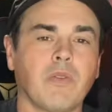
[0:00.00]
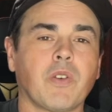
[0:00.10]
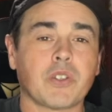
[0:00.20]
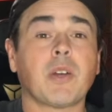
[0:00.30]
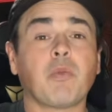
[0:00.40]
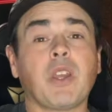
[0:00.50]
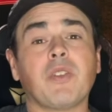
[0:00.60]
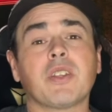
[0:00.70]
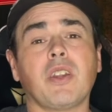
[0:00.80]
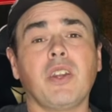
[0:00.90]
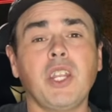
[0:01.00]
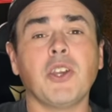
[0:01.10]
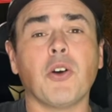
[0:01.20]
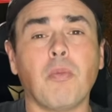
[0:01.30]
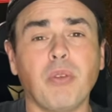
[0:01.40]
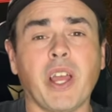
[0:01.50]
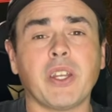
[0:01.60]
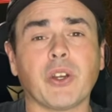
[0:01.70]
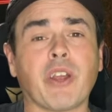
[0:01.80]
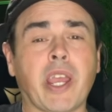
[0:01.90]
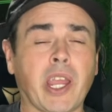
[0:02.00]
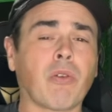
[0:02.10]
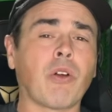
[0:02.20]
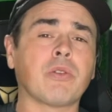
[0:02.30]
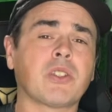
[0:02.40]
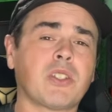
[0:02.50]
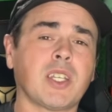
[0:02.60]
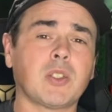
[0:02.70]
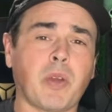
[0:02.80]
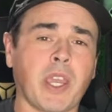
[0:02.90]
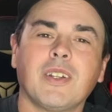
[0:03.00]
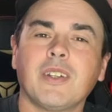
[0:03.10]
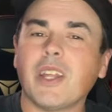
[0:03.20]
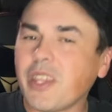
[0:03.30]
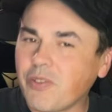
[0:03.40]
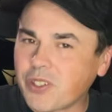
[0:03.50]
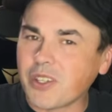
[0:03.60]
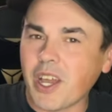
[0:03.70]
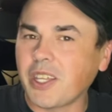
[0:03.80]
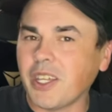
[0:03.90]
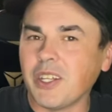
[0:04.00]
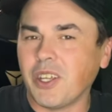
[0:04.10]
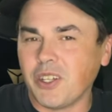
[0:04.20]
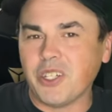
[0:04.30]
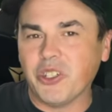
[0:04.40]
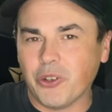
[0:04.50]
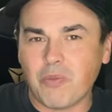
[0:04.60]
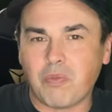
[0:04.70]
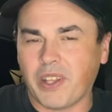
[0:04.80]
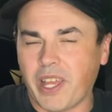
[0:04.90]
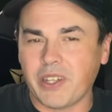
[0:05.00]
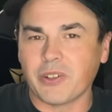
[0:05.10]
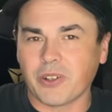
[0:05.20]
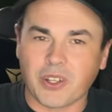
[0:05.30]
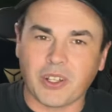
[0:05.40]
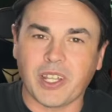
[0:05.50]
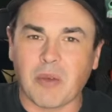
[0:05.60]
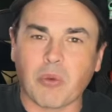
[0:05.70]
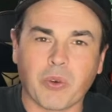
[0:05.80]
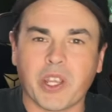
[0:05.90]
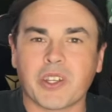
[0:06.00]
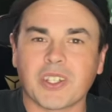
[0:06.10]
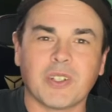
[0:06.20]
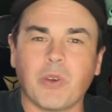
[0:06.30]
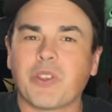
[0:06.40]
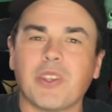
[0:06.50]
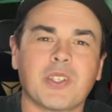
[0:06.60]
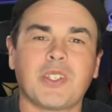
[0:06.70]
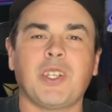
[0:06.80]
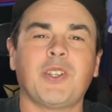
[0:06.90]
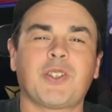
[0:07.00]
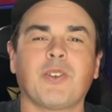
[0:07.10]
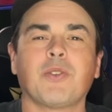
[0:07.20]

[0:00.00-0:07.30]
First up, we have this Neil Blender Aero six panel. Now, they've snuck in a Neil Blender collaboration with this t-shirt